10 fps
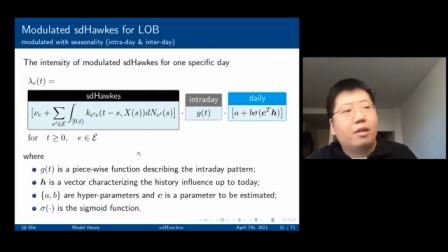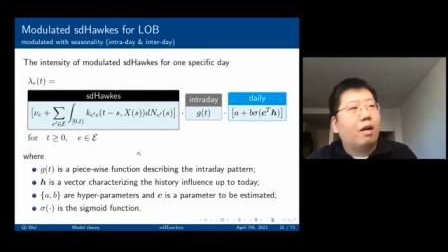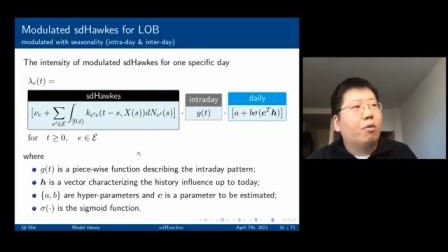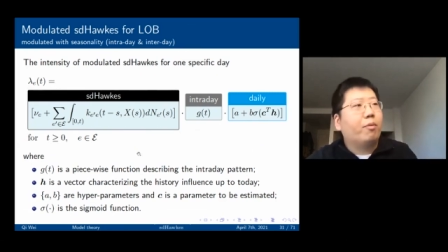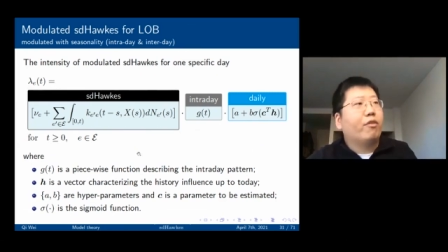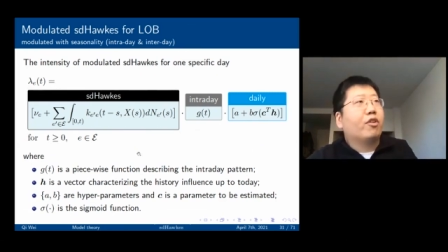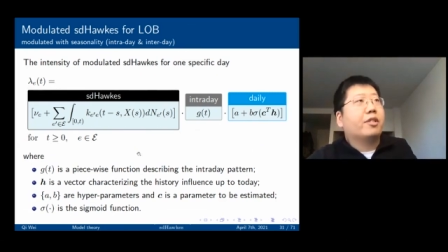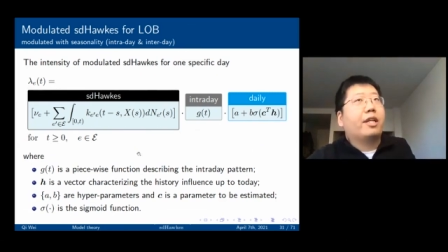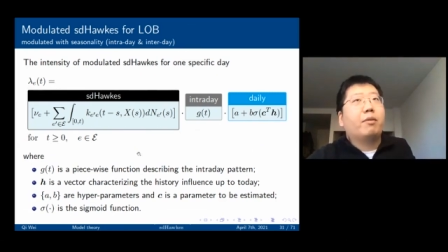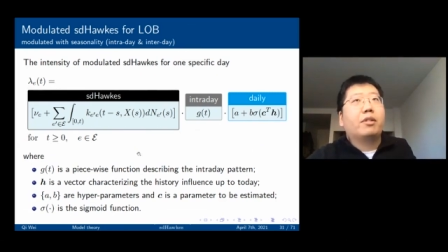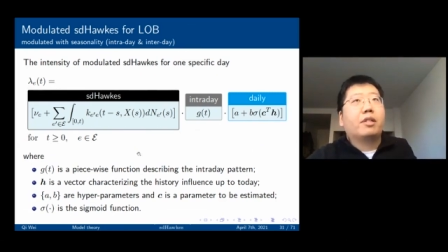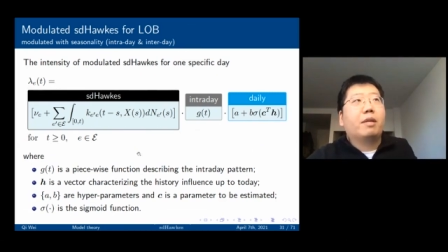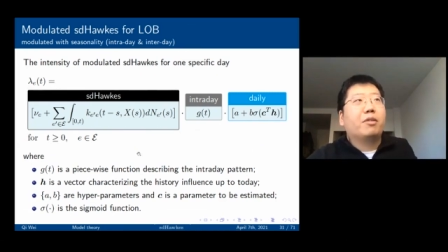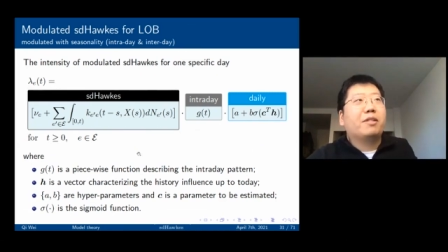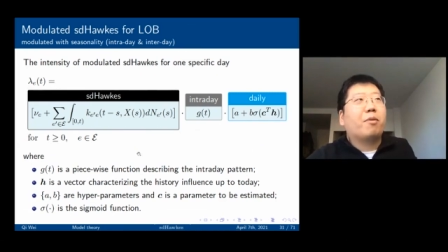would prefer skip
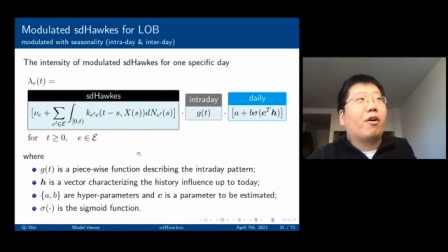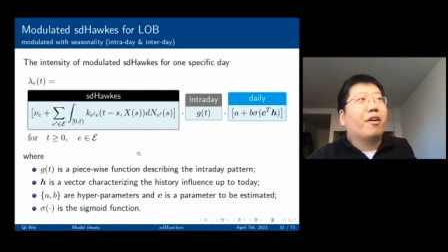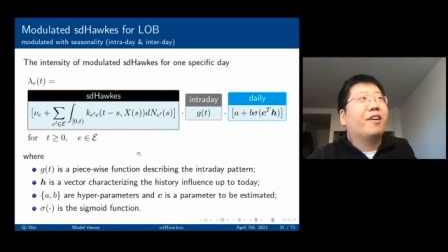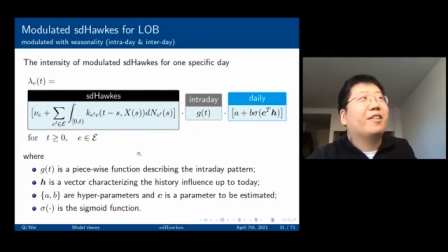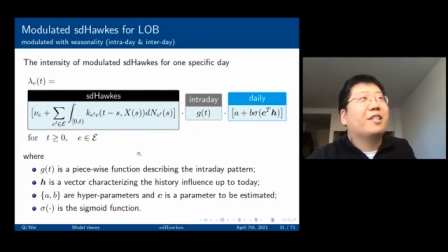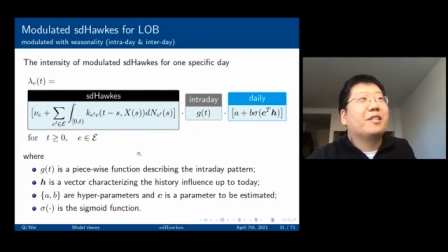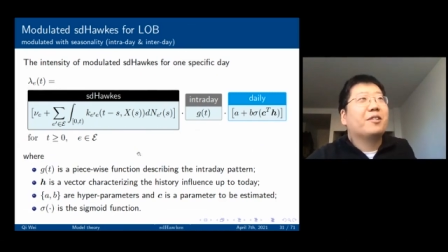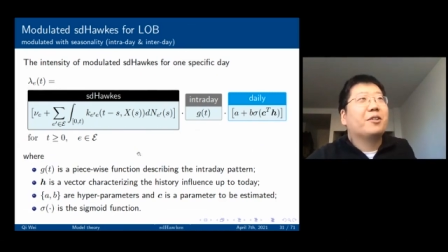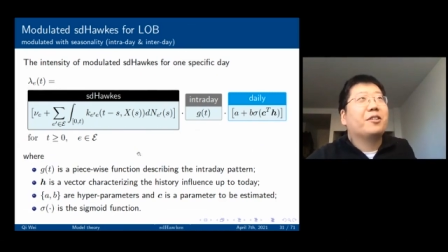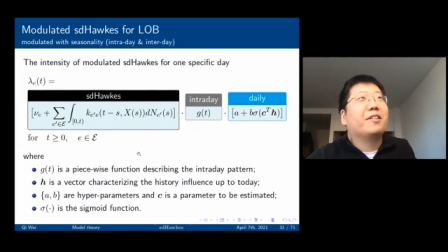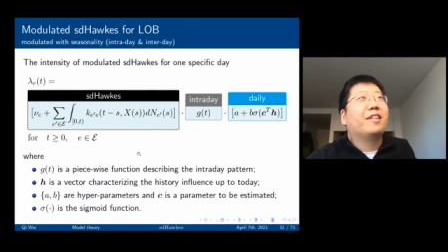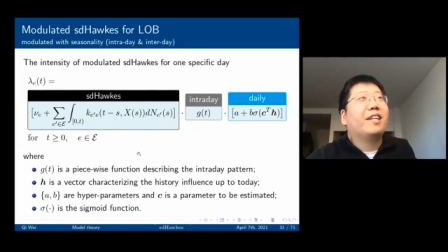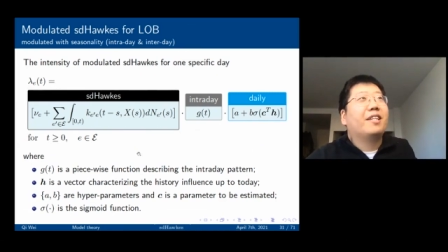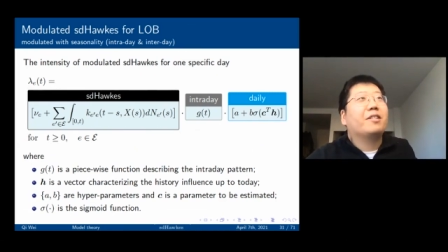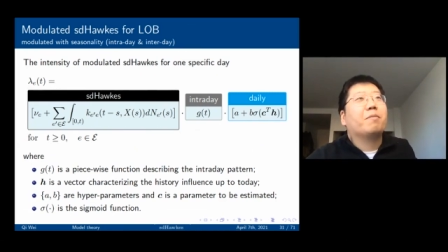this part. This is not
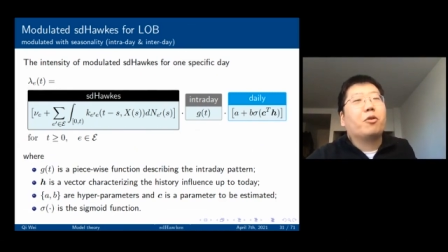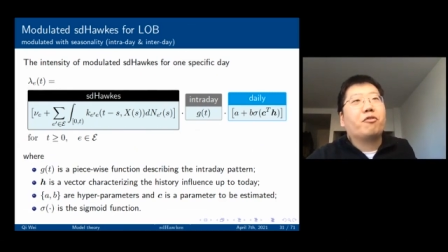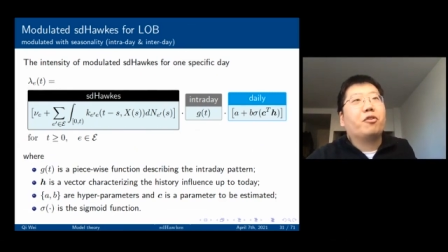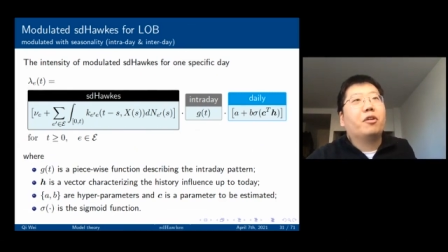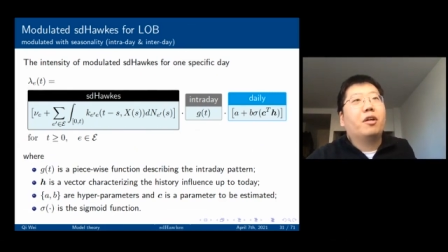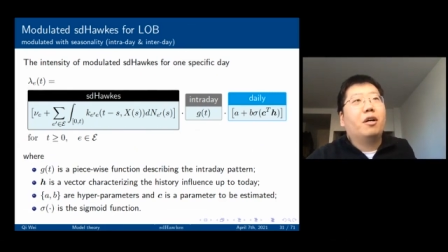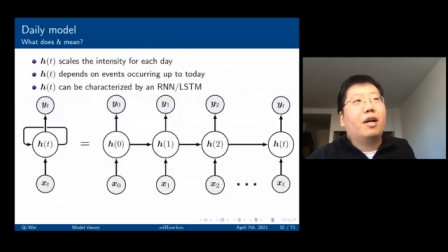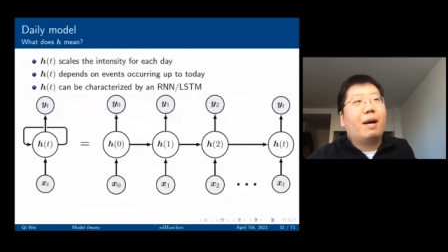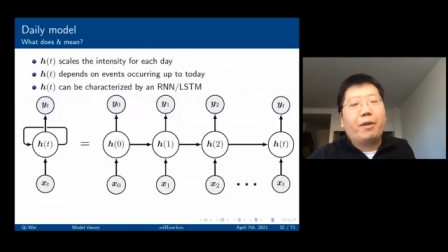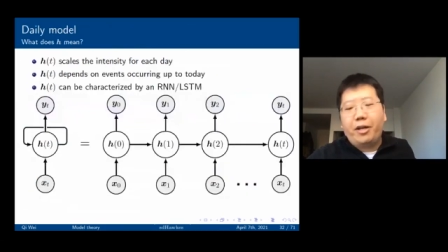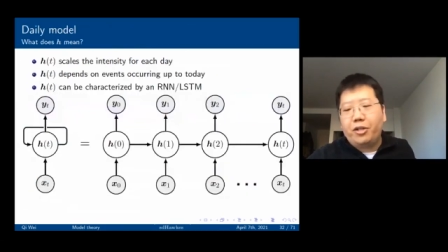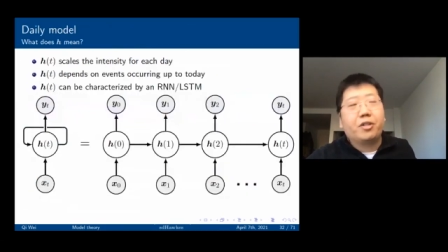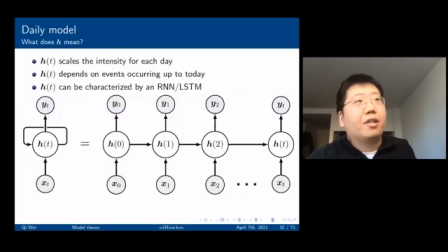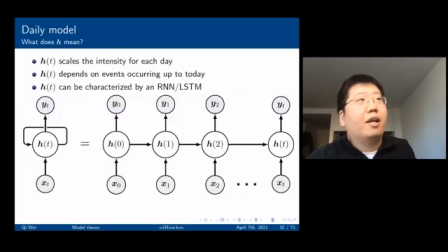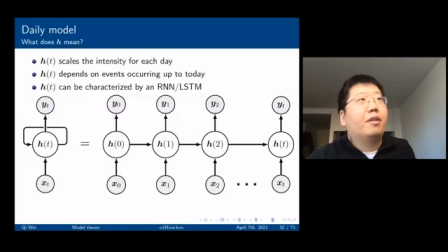this is more for the
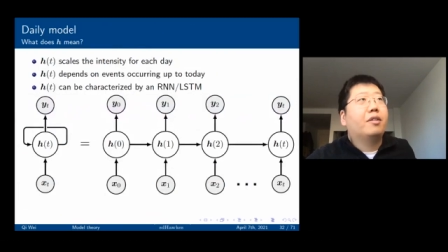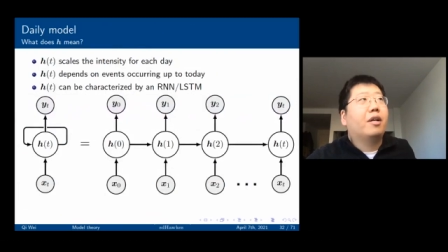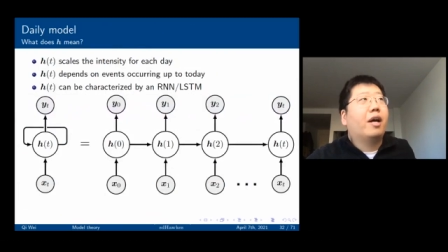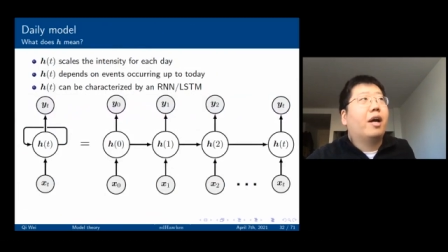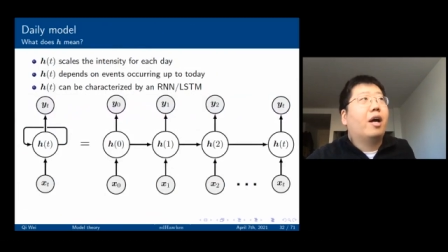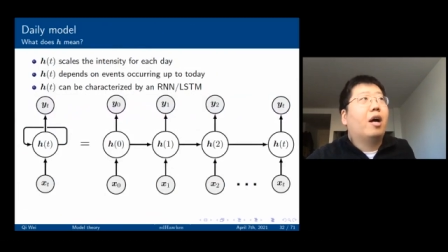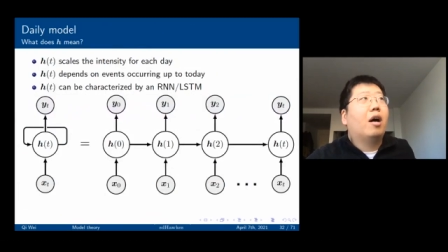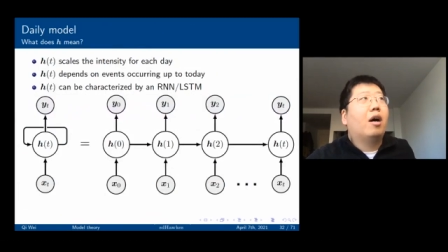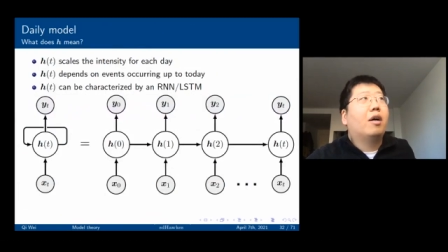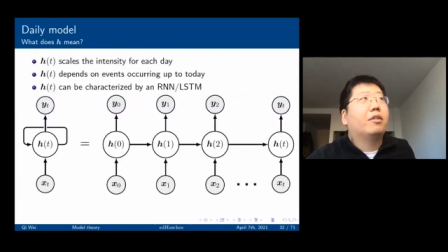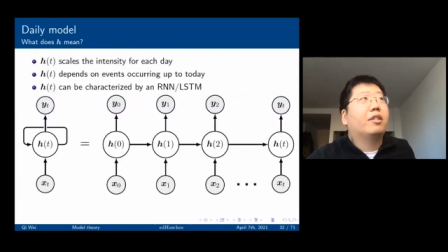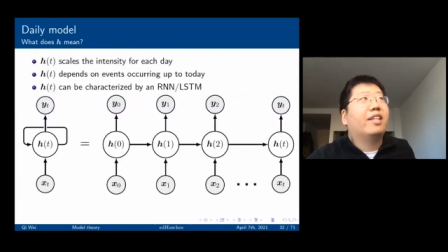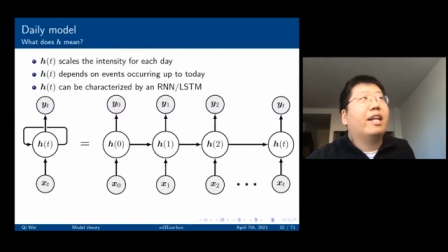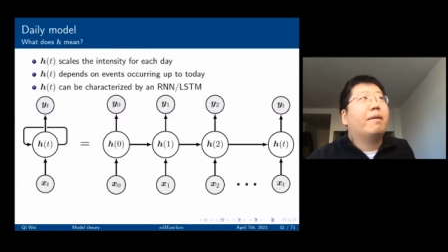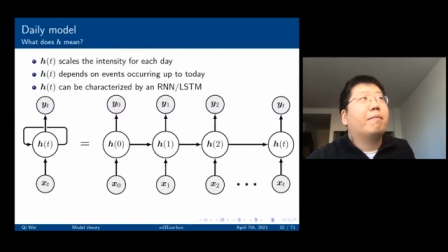applications, and the
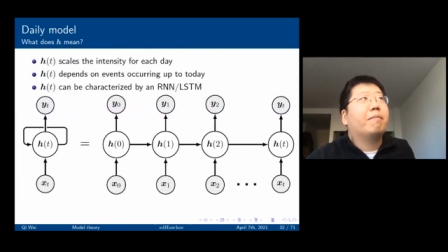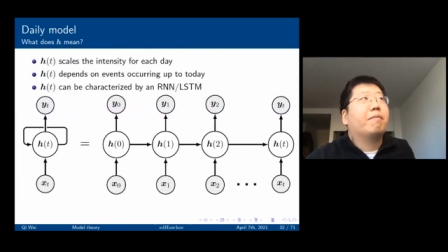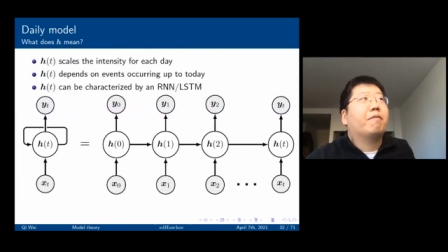daily